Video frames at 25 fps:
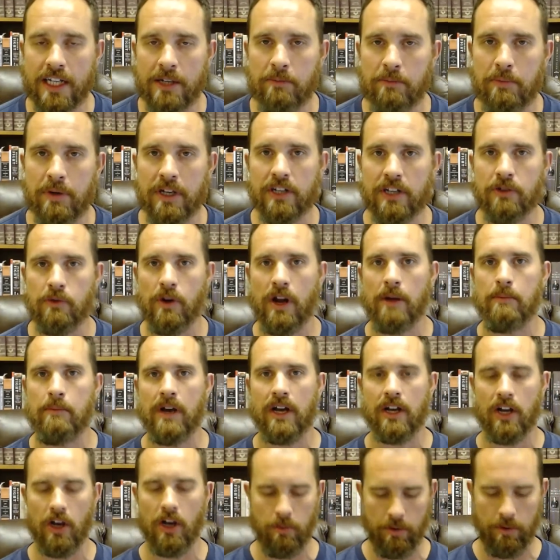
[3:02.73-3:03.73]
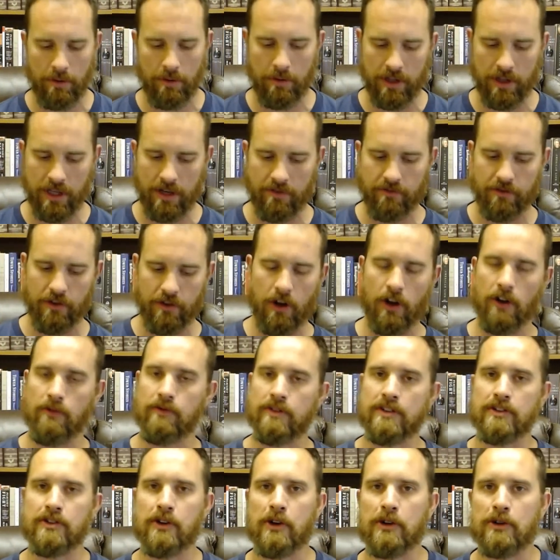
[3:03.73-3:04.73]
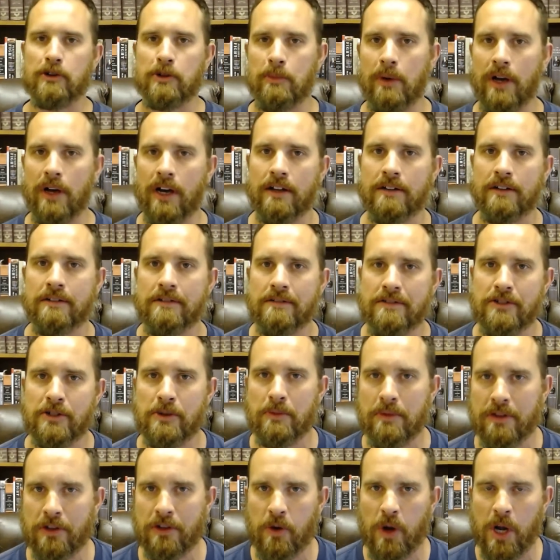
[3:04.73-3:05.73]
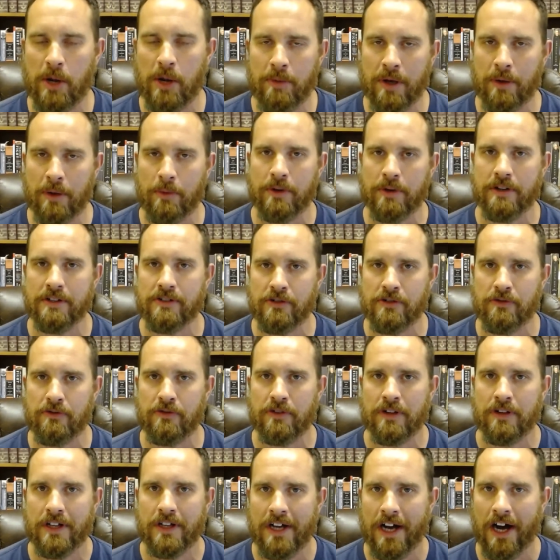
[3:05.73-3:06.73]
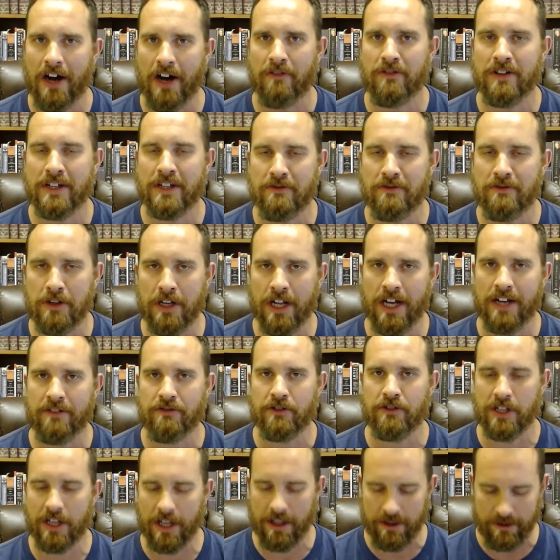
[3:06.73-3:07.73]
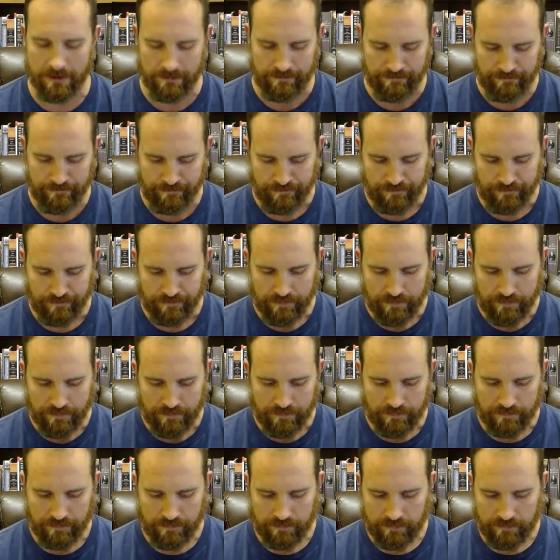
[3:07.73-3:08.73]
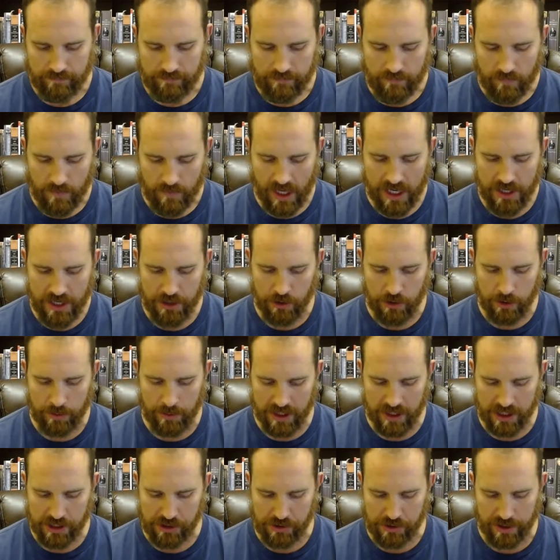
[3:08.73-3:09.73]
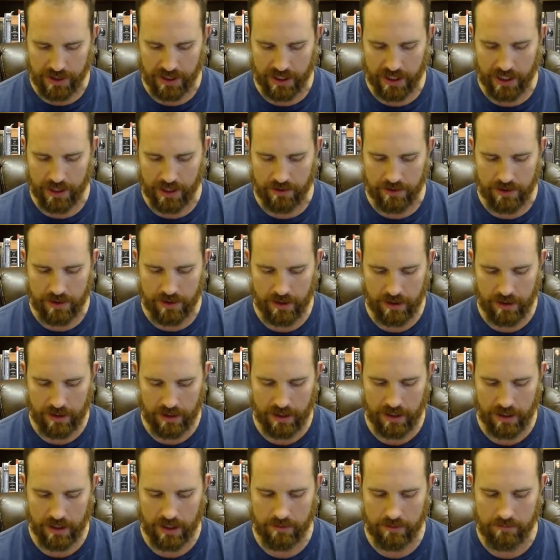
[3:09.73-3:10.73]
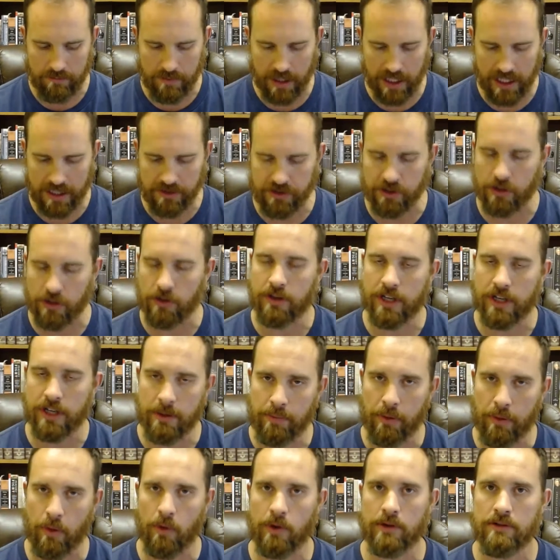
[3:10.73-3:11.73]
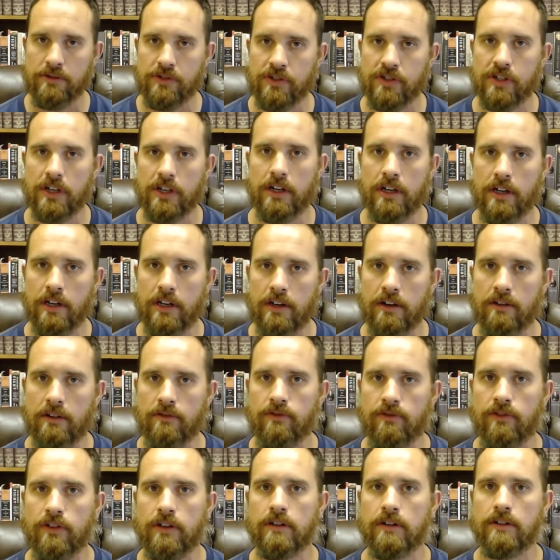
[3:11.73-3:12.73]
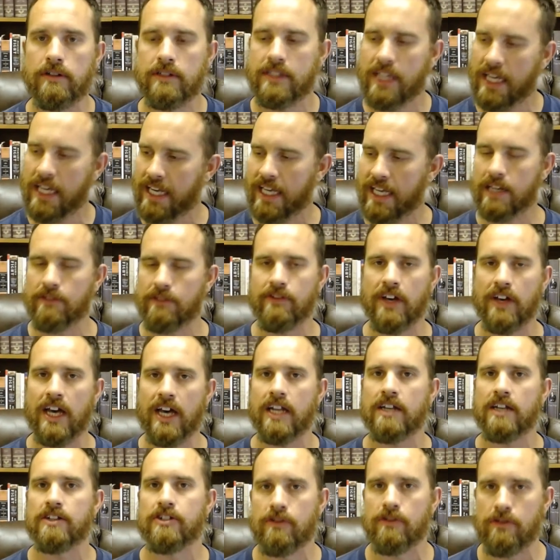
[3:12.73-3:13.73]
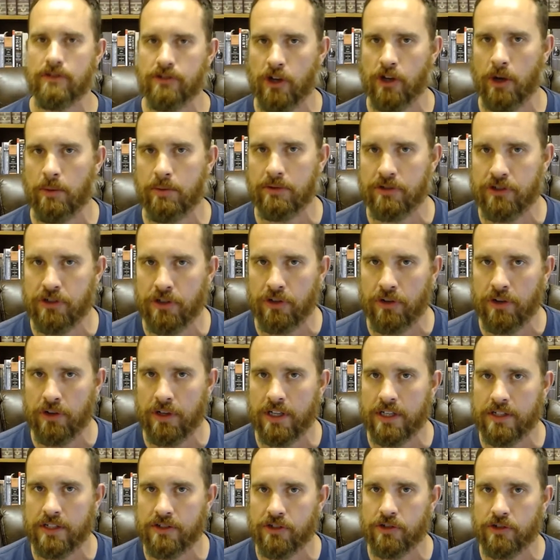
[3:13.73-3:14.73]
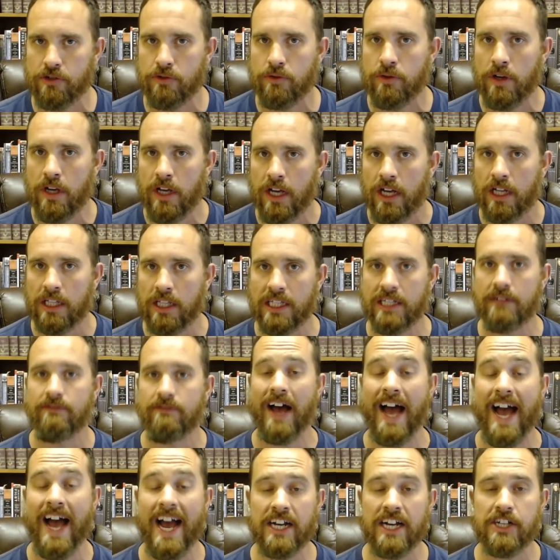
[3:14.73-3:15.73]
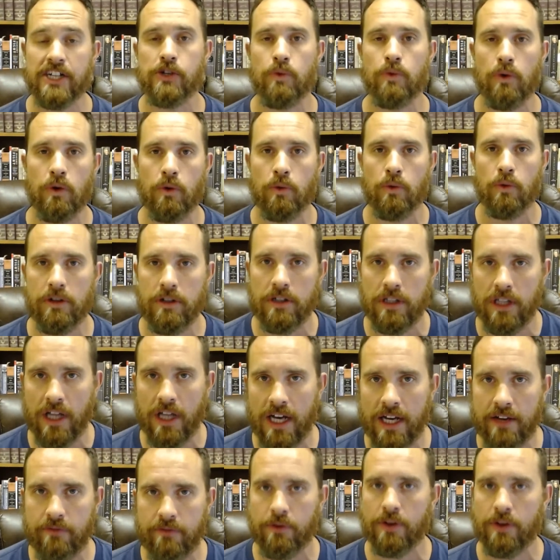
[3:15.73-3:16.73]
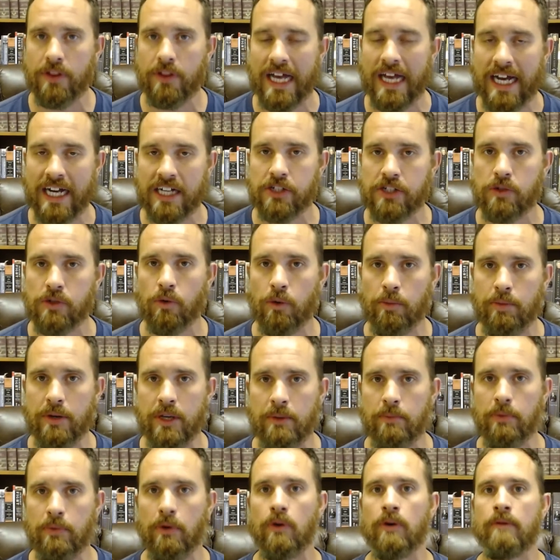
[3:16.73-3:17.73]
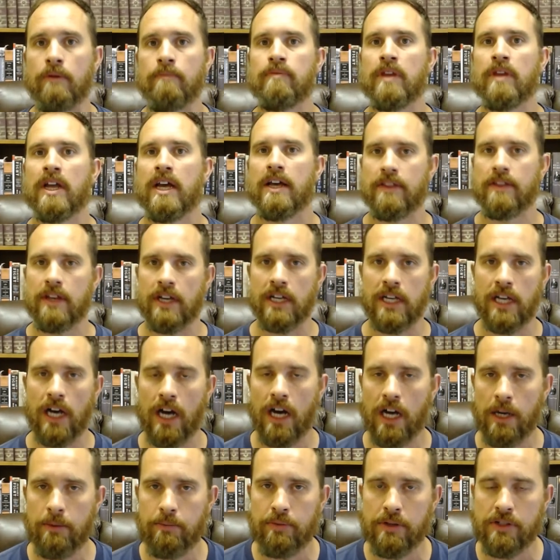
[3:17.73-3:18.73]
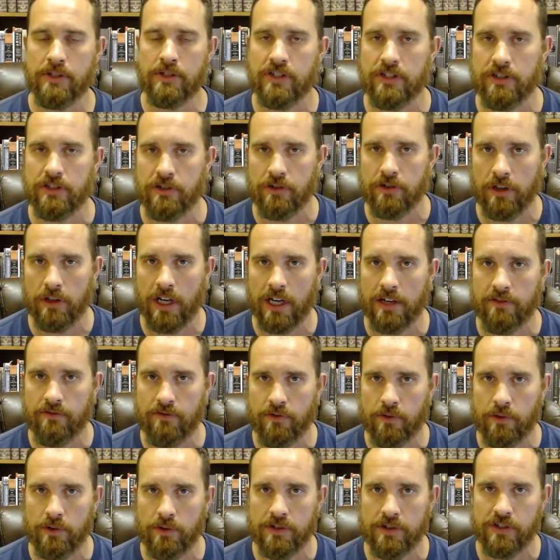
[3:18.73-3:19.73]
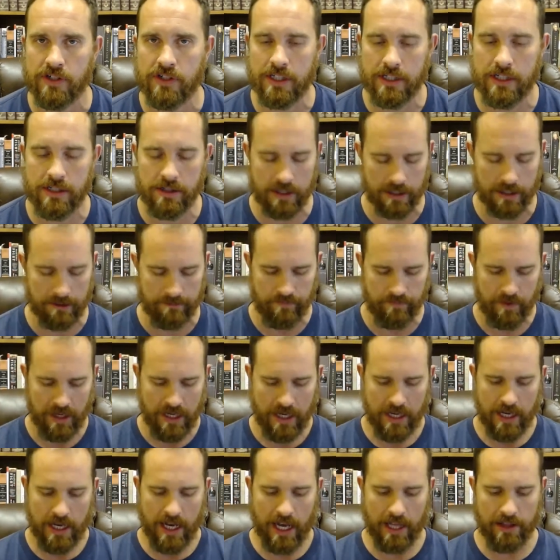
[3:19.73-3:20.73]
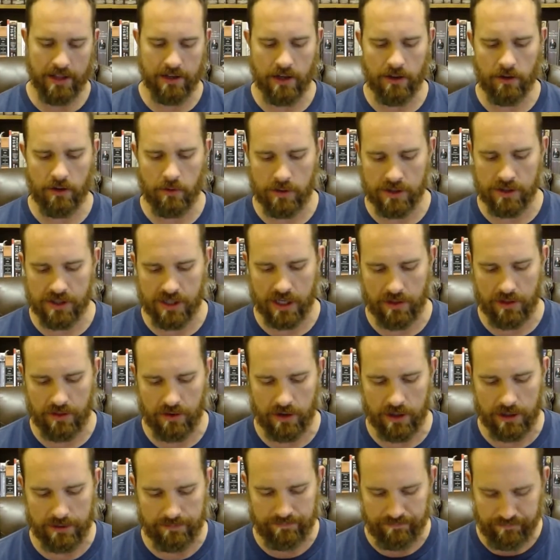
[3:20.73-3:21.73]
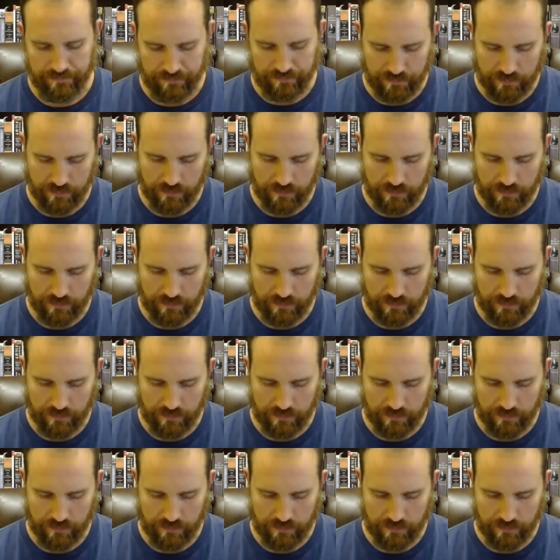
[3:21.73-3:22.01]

and picked right back up where we left off and talked about some of the great memories of living life together and doing ministry together. And so the importance of taking advantage of those opportunities to live actual real life with actual people that God puts in your life for a season. And the other was, I thought,